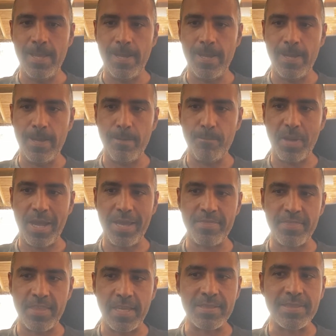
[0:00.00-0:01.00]
I
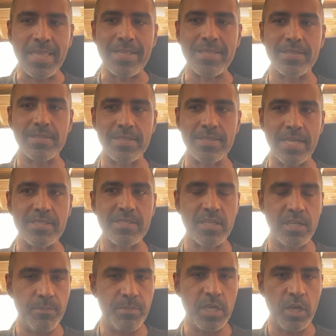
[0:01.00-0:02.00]
think that's
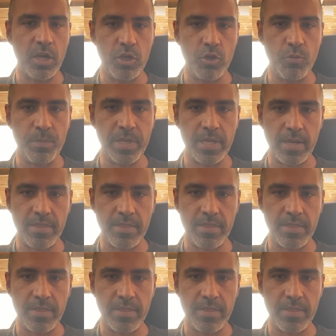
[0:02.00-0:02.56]
going to be eye-opening.